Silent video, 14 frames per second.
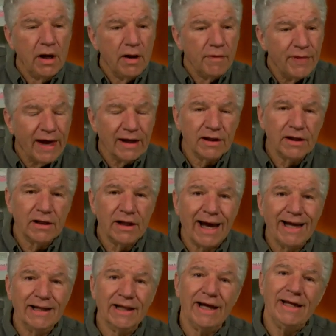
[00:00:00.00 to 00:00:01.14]
That little guy
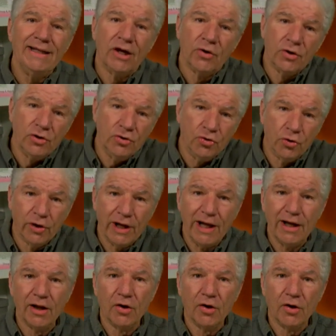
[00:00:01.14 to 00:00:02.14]
laid there and urinated